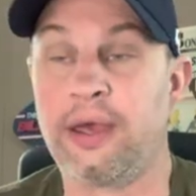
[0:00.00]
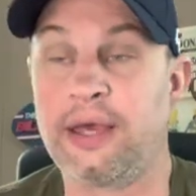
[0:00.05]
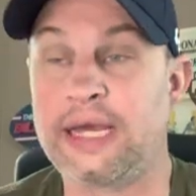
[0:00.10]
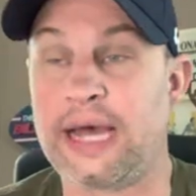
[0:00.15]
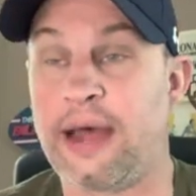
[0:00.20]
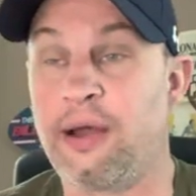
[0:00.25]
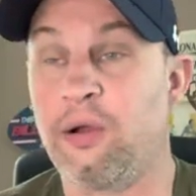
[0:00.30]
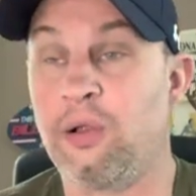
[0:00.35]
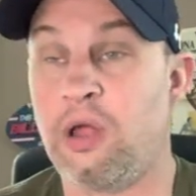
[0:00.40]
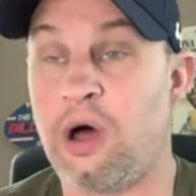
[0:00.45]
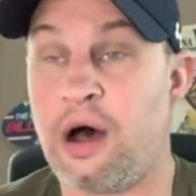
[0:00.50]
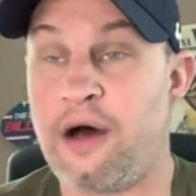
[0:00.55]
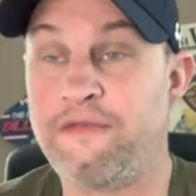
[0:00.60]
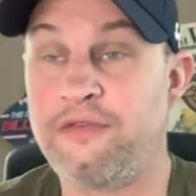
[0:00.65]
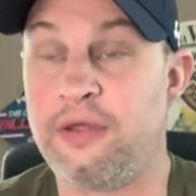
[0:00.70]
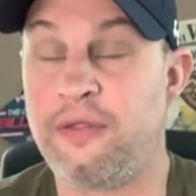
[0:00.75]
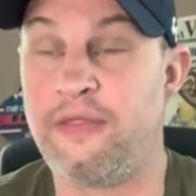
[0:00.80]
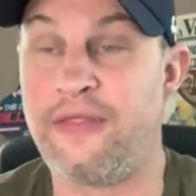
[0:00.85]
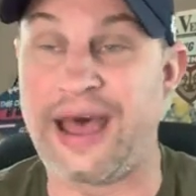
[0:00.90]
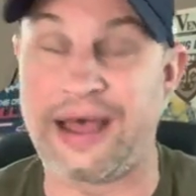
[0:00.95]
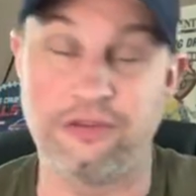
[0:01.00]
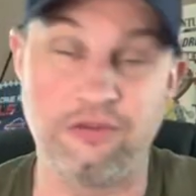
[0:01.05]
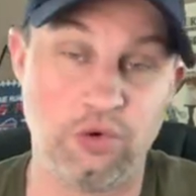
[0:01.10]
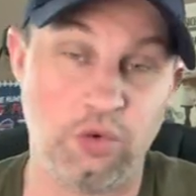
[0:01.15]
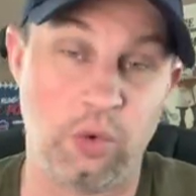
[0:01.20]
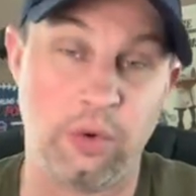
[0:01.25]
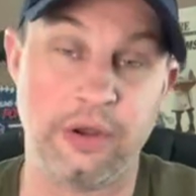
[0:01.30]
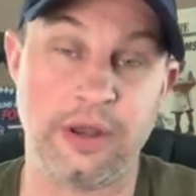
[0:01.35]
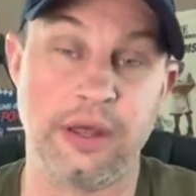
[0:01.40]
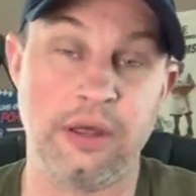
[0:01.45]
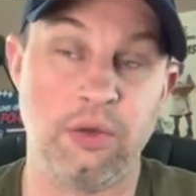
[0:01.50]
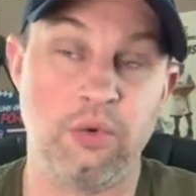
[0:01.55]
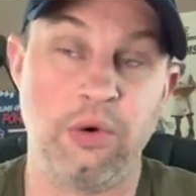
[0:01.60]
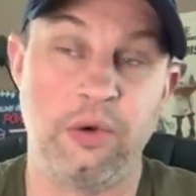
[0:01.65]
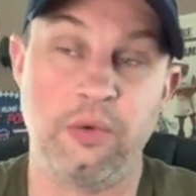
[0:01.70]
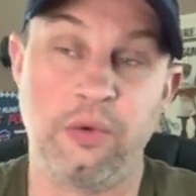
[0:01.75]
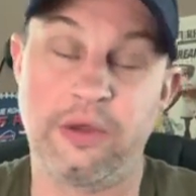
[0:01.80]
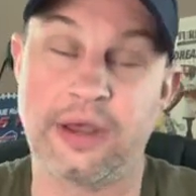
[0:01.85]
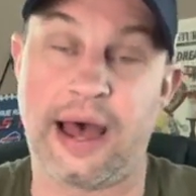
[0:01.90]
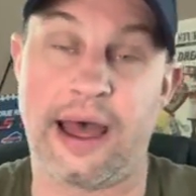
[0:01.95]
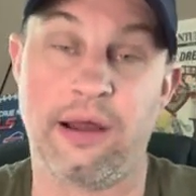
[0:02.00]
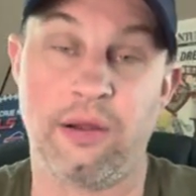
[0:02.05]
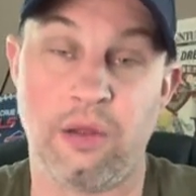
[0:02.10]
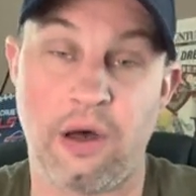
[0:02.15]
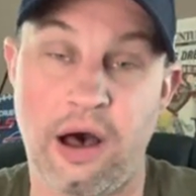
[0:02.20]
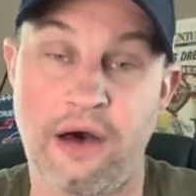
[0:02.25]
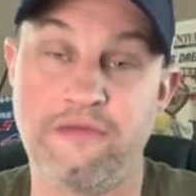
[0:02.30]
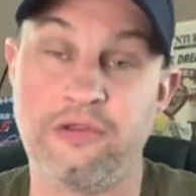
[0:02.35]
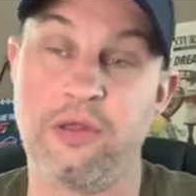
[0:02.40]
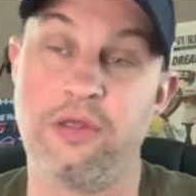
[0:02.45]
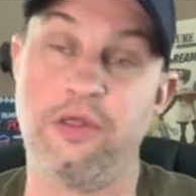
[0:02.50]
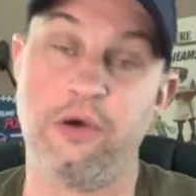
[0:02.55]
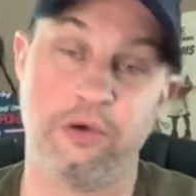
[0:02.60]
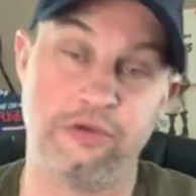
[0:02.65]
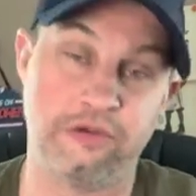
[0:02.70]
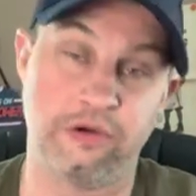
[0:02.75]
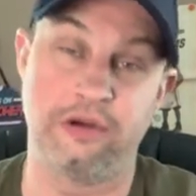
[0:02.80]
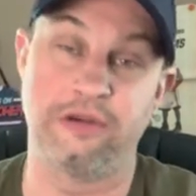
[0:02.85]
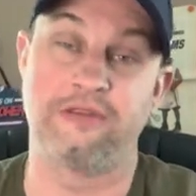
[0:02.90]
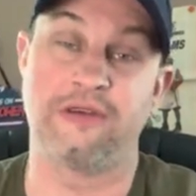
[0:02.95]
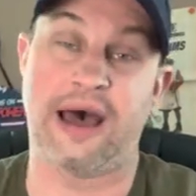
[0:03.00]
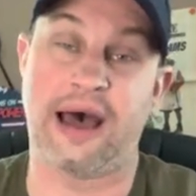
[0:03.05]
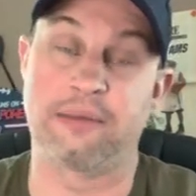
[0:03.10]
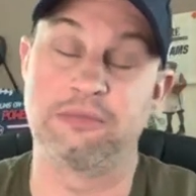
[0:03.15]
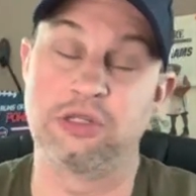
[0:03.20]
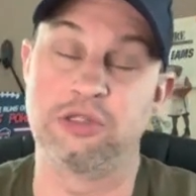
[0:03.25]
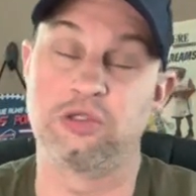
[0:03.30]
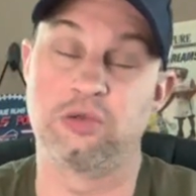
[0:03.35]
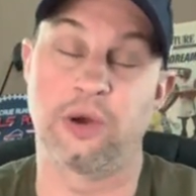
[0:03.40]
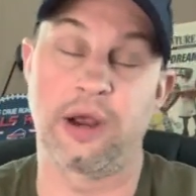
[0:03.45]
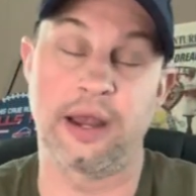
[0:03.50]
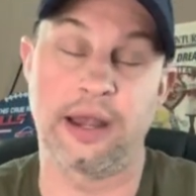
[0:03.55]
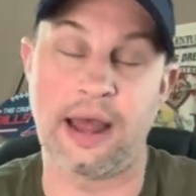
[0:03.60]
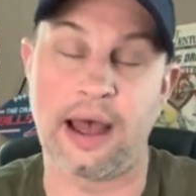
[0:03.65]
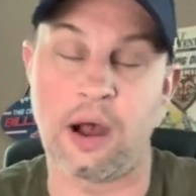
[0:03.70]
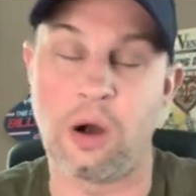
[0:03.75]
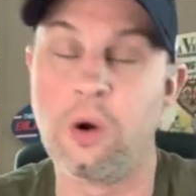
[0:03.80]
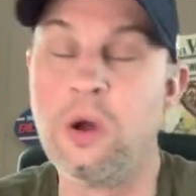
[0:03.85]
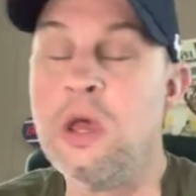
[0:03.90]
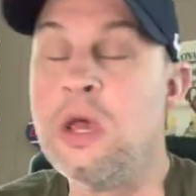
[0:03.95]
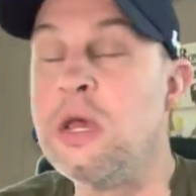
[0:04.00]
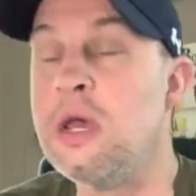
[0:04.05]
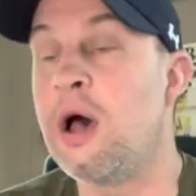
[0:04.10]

Kyle Lofton, that's what we're dealing with Kyle Lofton. Those are his options right now.